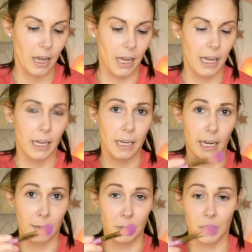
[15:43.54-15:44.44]
And
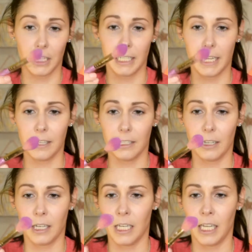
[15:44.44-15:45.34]
I'm just going to take this
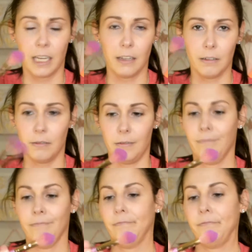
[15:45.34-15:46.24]
on, like,
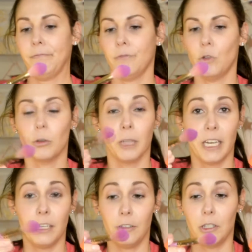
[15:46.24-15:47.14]
normally
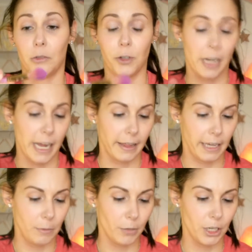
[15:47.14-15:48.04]
I'd use this for a
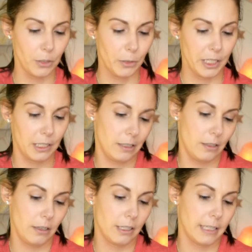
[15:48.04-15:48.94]
highlighting brush, but it's
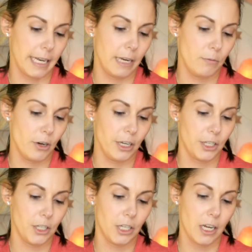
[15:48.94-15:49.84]
a setting
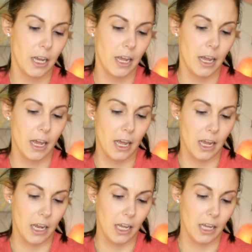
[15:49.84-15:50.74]
brush.
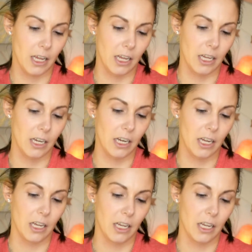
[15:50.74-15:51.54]
And